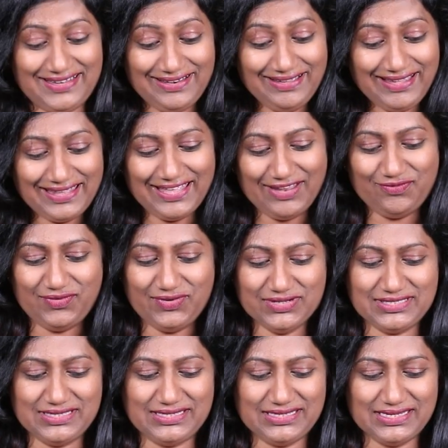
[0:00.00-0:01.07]
Look at that
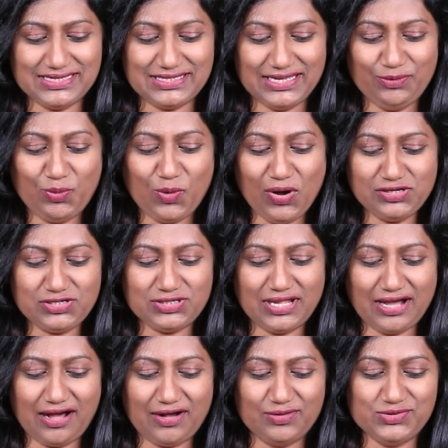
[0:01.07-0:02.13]
verse that says, he walked to
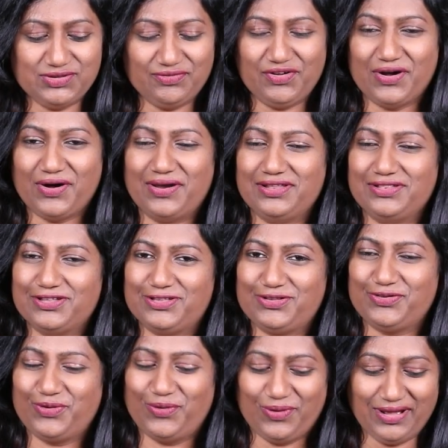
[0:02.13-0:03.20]
the house of God in the
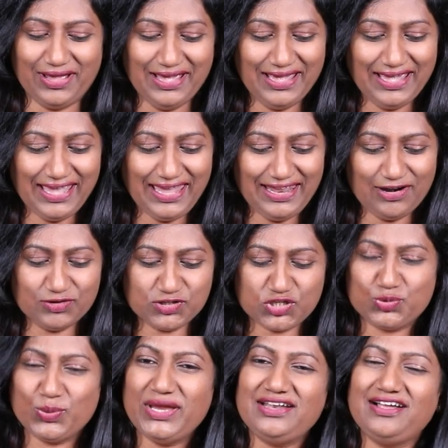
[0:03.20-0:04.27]
throng, in our
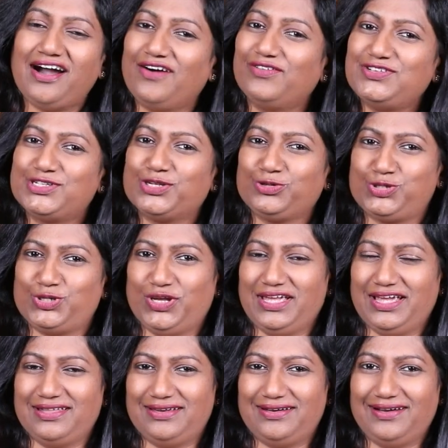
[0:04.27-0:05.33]
sweet counsel
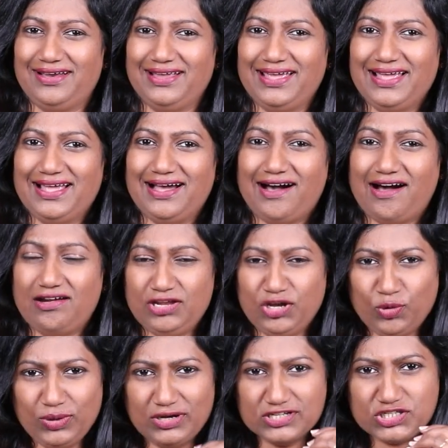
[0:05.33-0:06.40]
together. Are
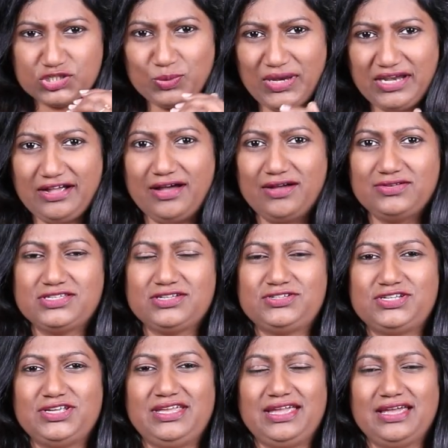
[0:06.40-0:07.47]
you in a sweet counsel
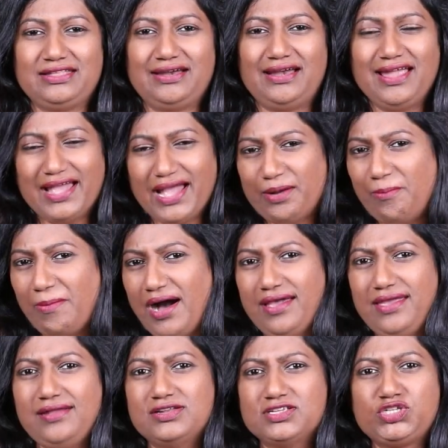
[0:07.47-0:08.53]
together? Am
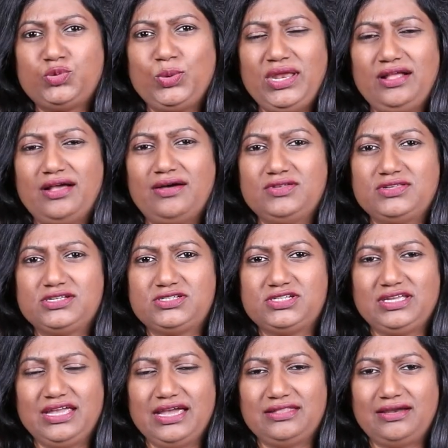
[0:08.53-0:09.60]
I in a sweet counsel
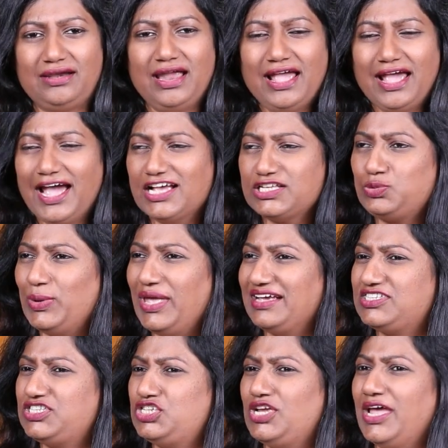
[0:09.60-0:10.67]
together as we
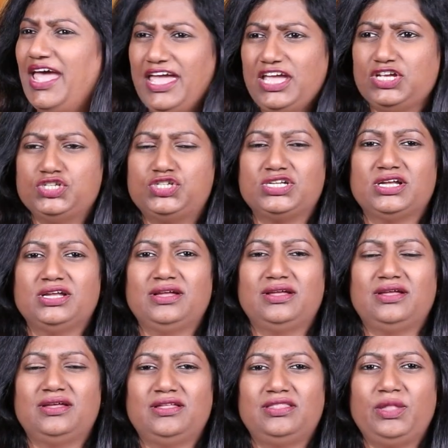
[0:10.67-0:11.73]
exchange
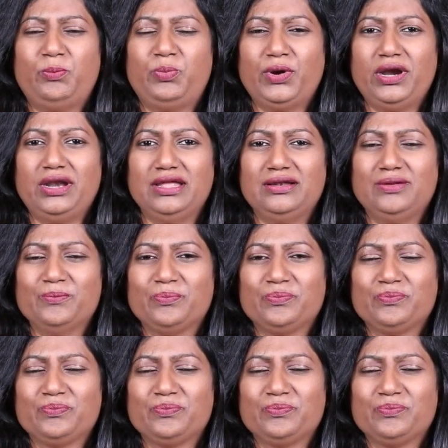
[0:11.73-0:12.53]
the burden?